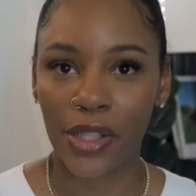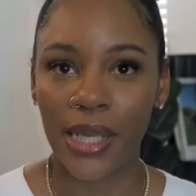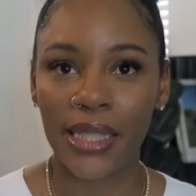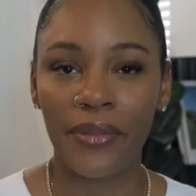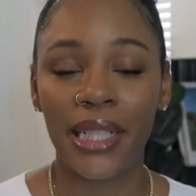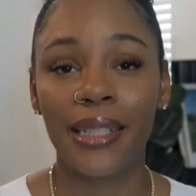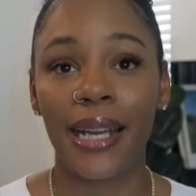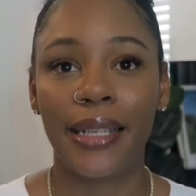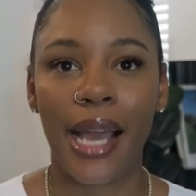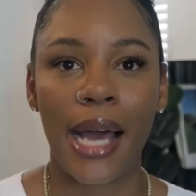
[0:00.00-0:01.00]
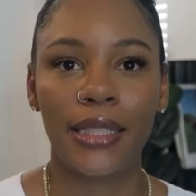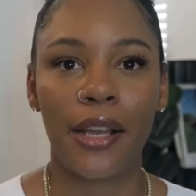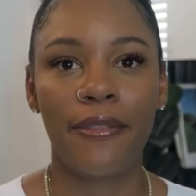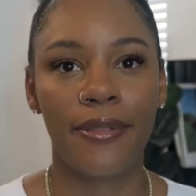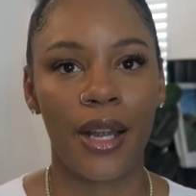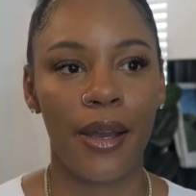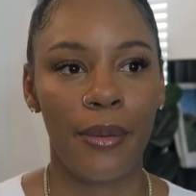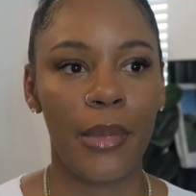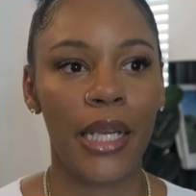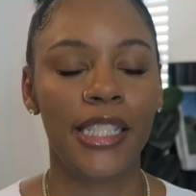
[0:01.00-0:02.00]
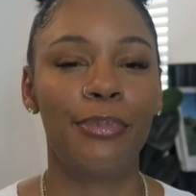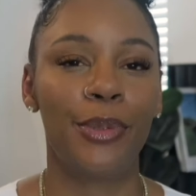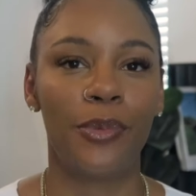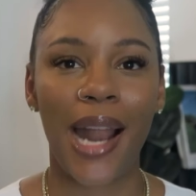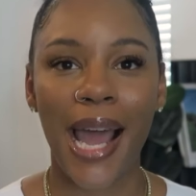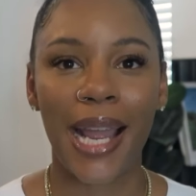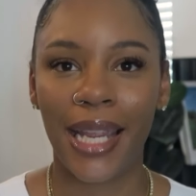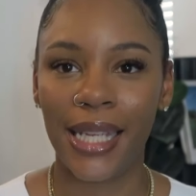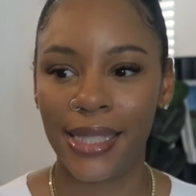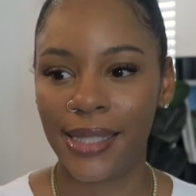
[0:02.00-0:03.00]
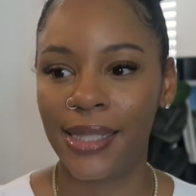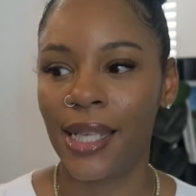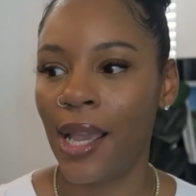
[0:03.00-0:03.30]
so that's everything that I got from Speerise.